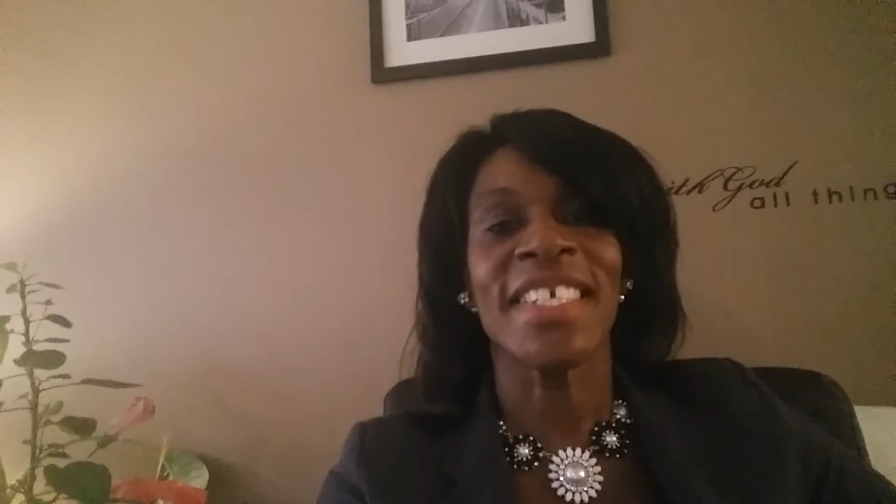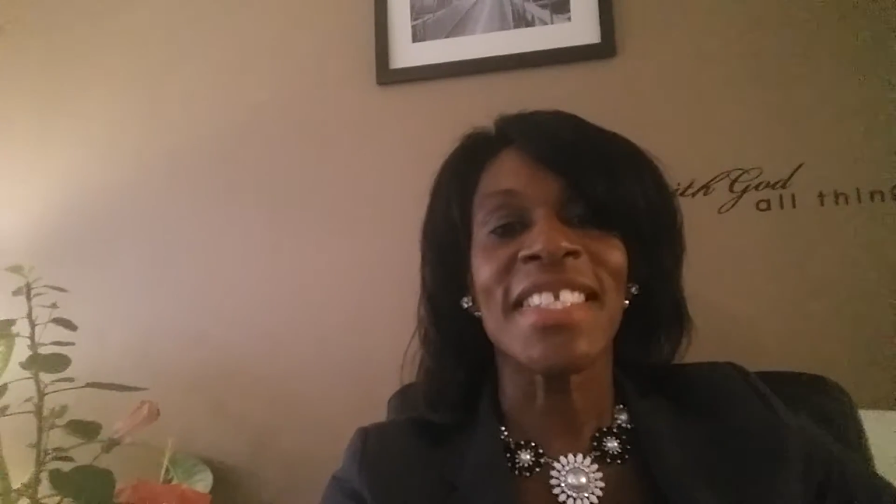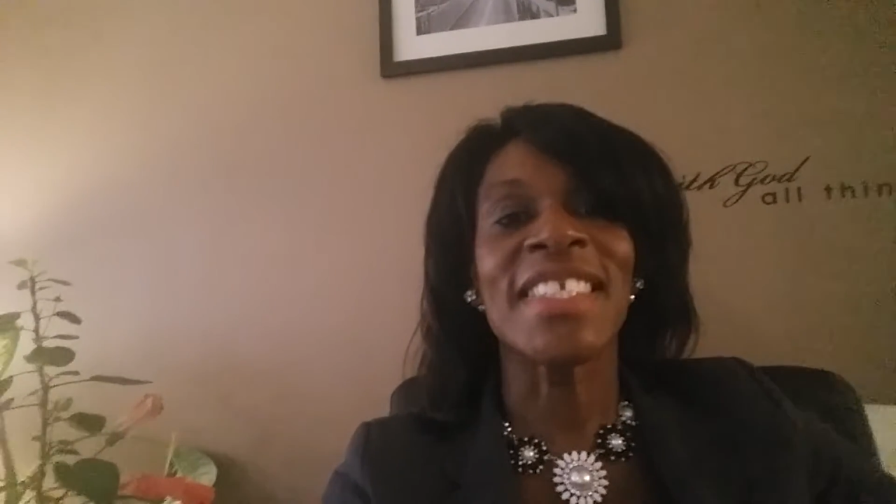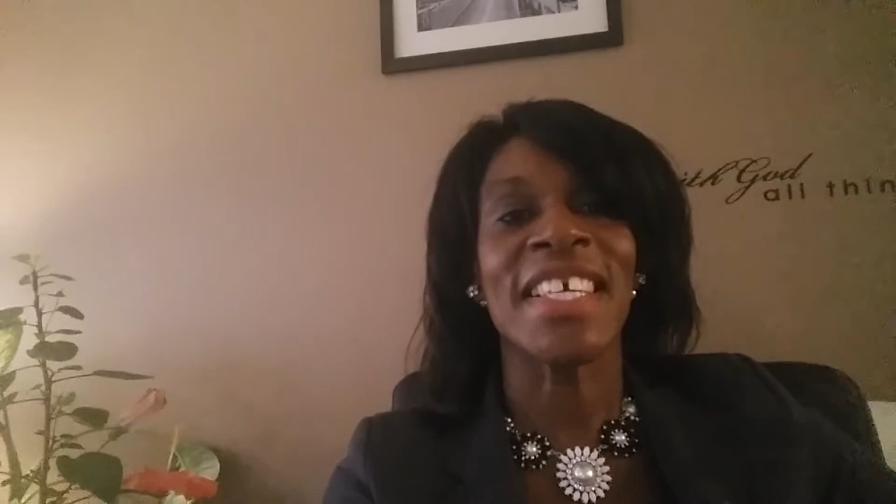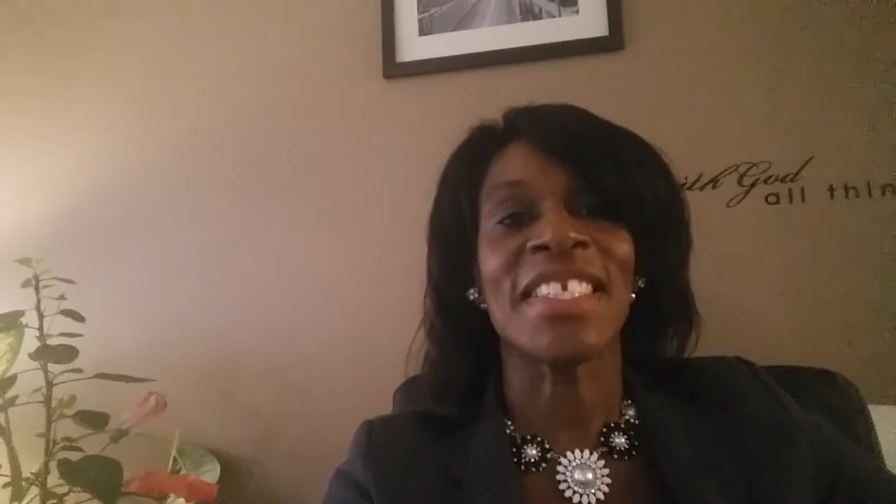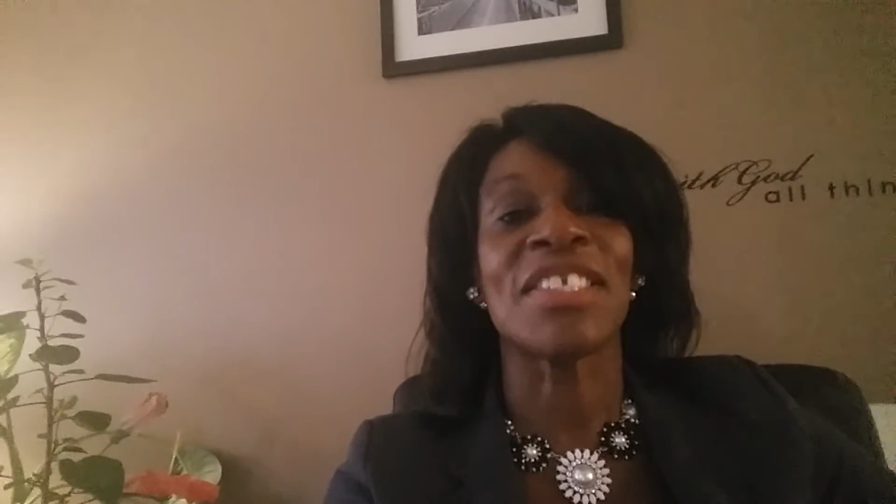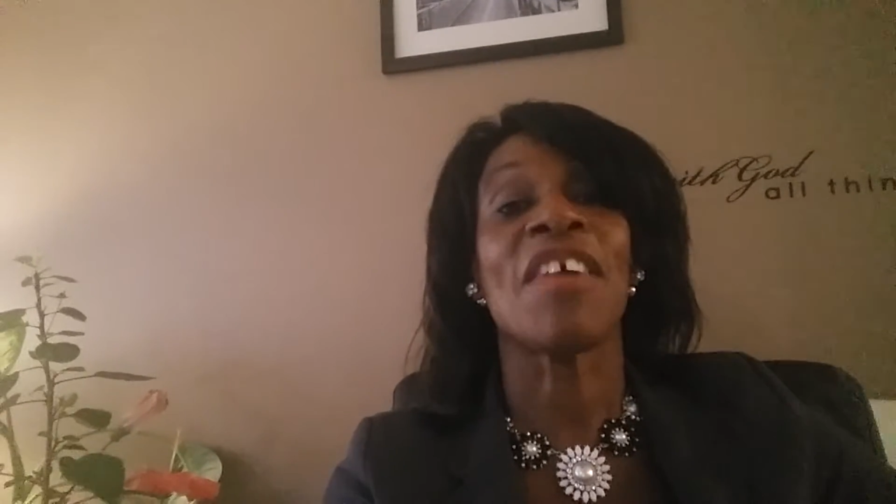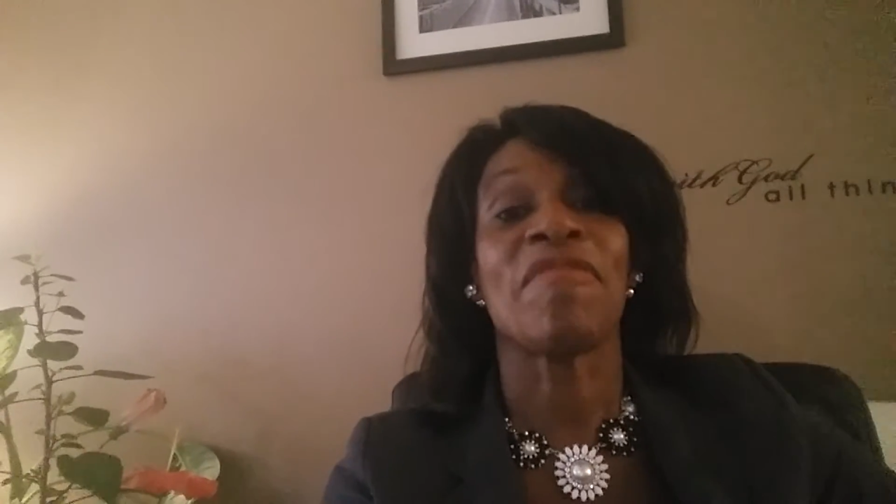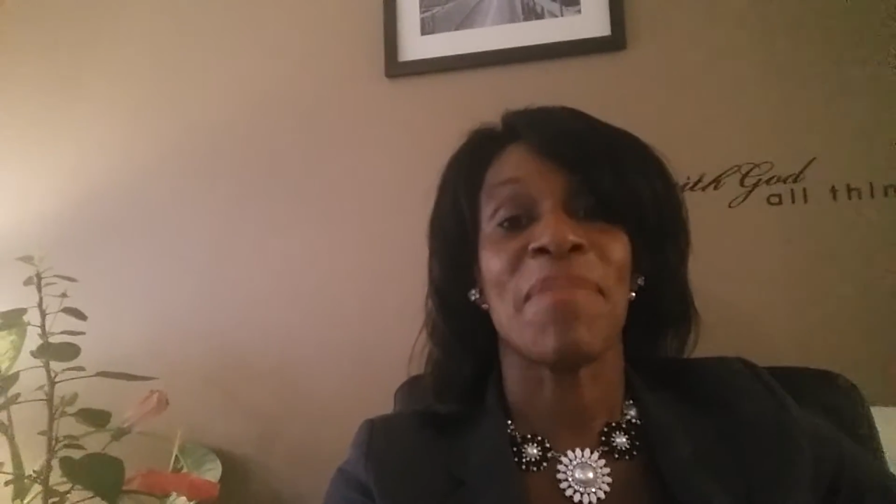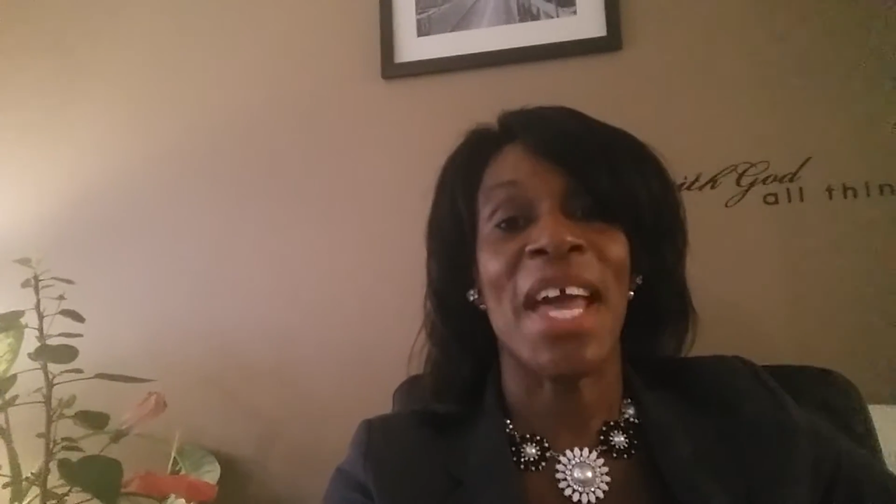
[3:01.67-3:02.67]
consist
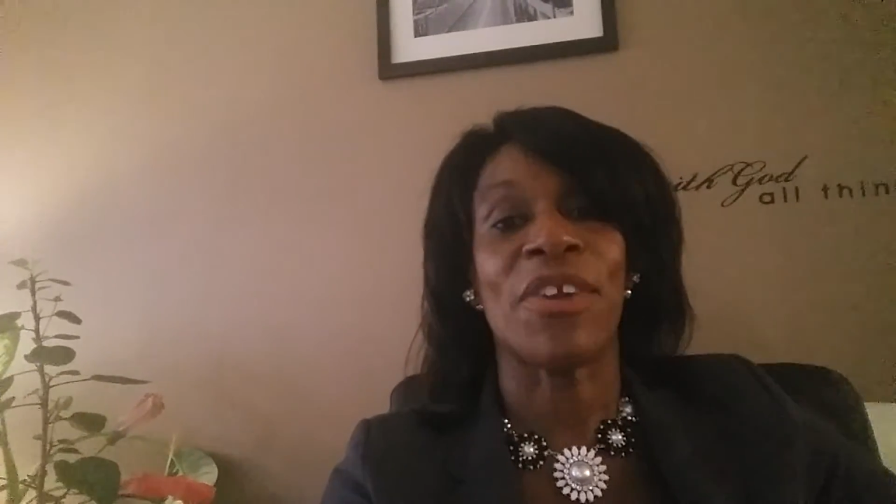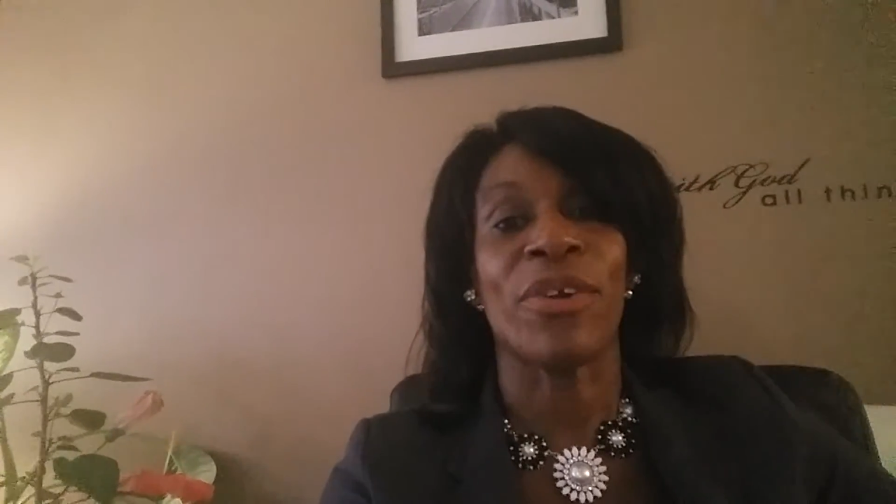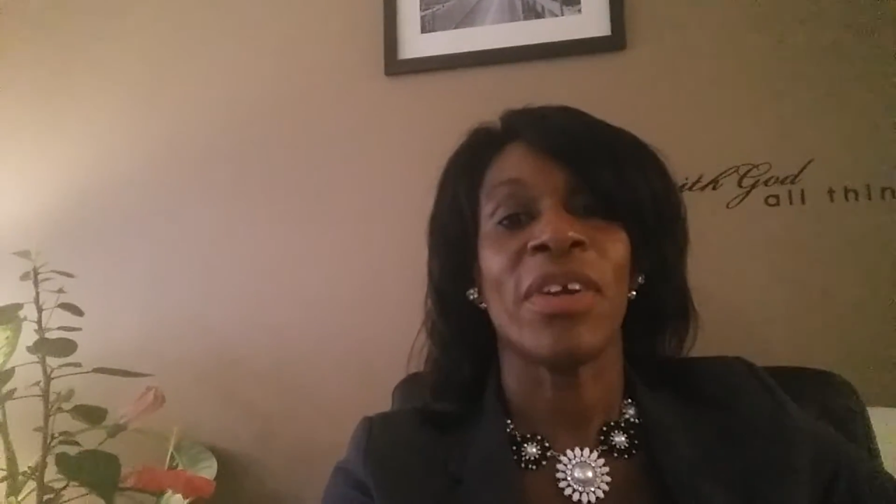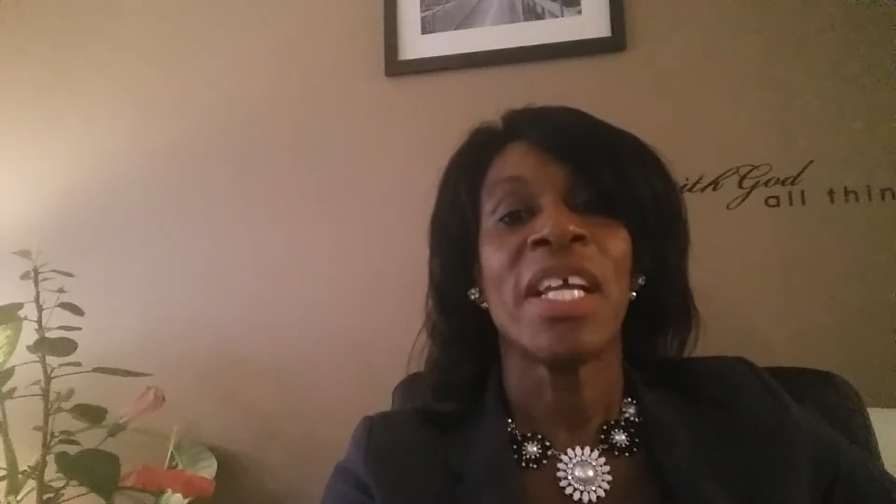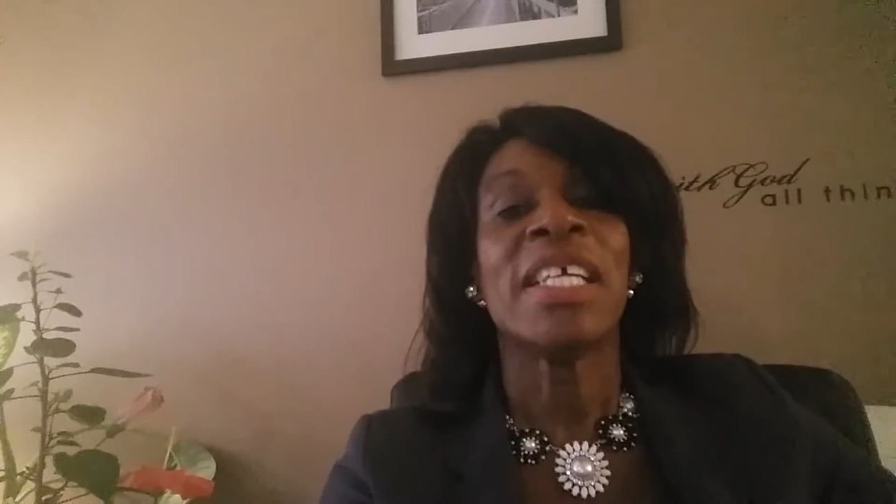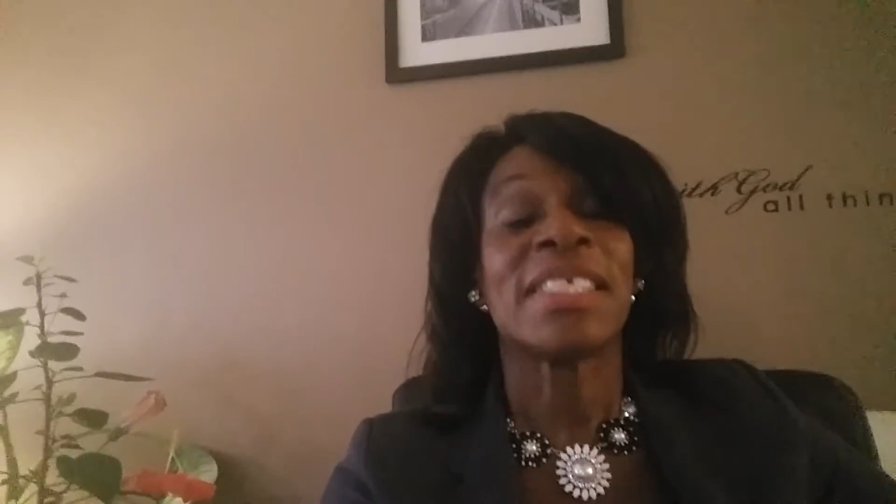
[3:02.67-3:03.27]
of matter.